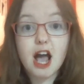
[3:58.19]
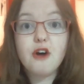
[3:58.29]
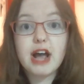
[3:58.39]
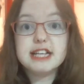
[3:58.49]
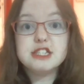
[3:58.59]

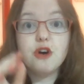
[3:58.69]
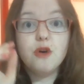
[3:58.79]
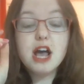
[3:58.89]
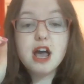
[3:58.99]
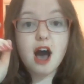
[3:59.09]
Okay,
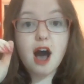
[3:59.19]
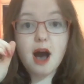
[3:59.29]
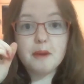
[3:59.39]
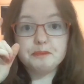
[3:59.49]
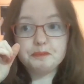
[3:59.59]
so
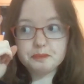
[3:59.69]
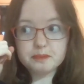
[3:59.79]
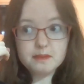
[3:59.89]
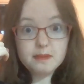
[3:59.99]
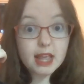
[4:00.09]

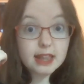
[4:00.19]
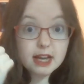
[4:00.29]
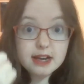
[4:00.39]
the